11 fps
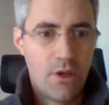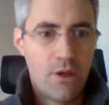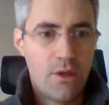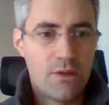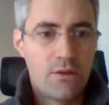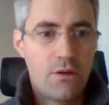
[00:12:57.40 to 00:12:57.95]

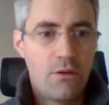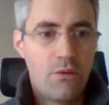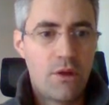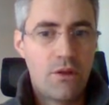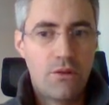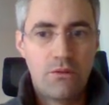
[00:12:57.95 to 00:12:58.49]
it's called
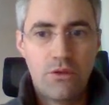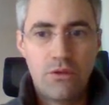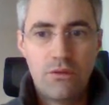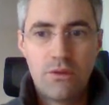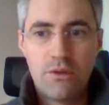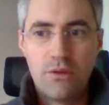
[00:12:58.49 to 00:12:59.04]
run and
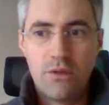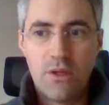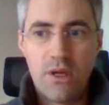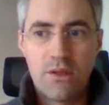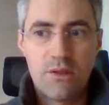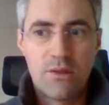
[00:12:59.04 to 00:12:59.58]
2. So
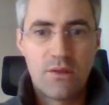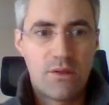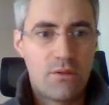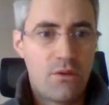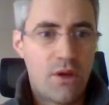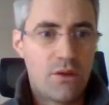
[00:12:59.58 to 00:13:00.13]

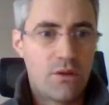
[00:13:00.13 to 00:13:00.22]
that's where the